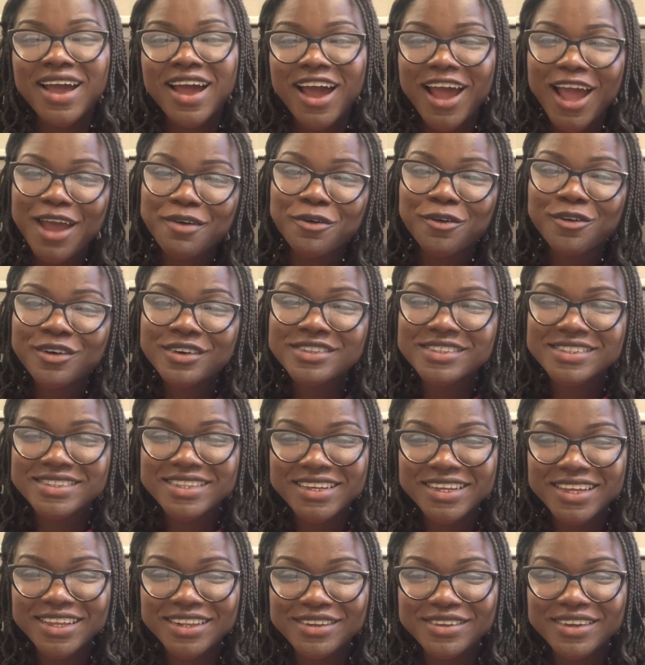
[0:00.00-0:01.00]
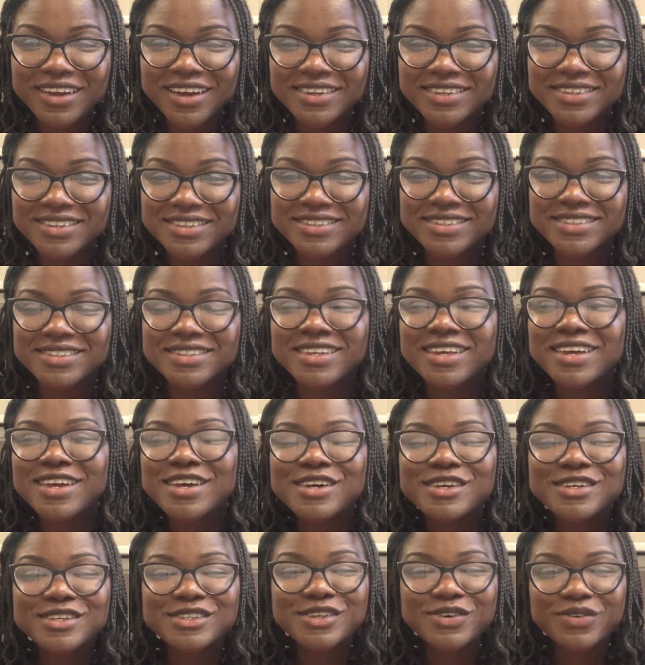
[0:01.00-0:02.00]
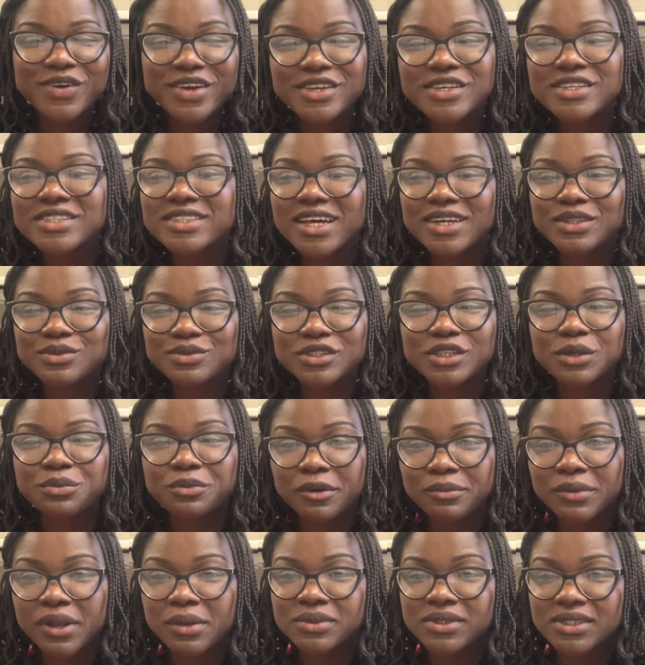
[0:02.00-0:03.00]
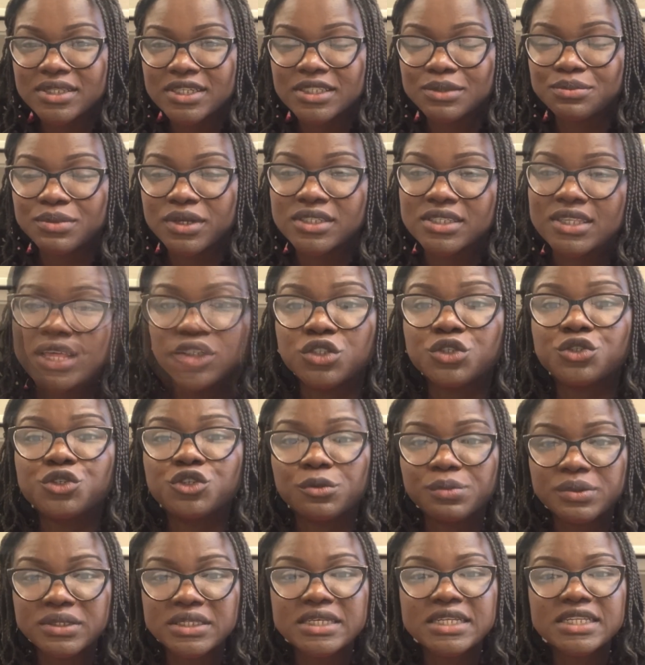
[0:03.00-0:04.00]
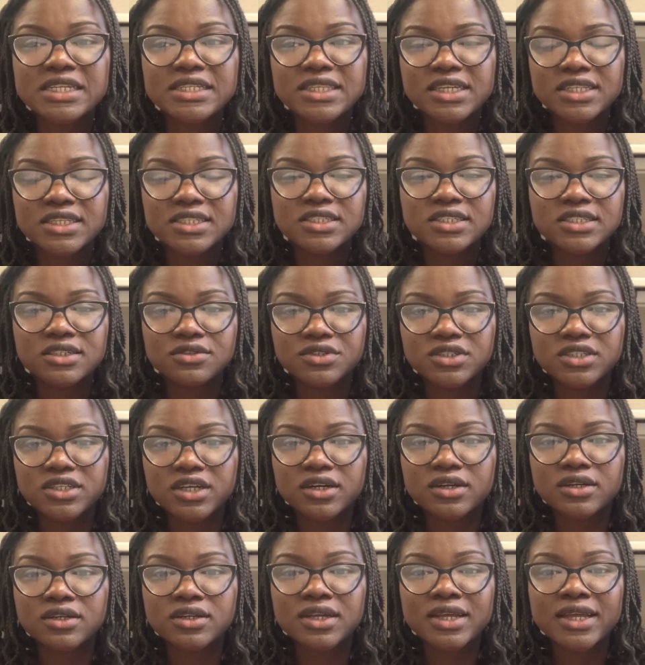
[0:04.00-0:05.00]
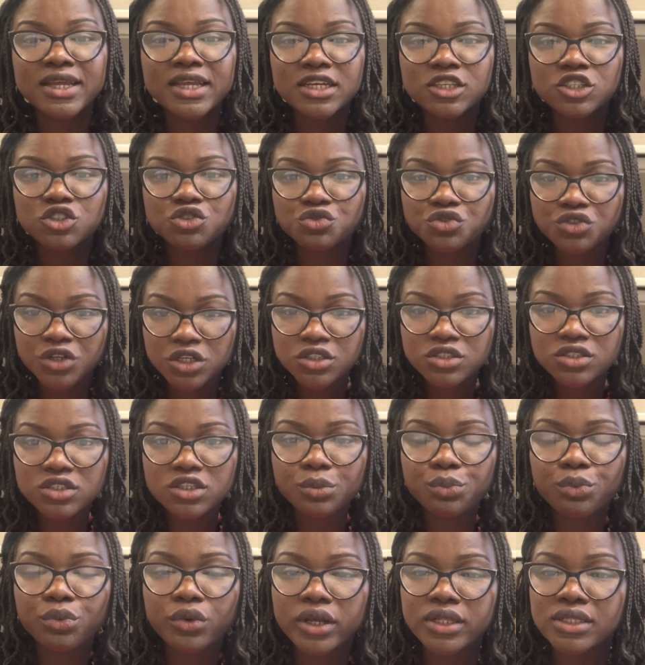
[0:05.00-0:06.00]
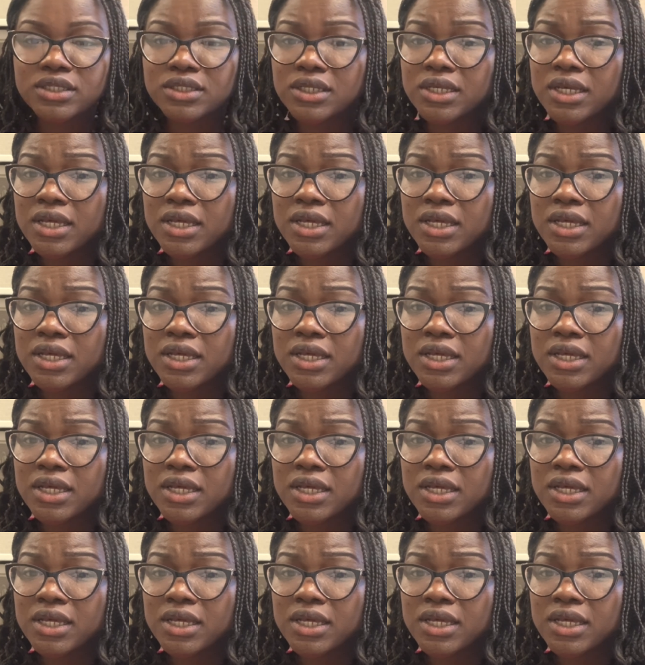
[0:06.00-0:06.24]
I want to take a look at this. So when you start with a problem statement, you're basically telling the reader straight to the point.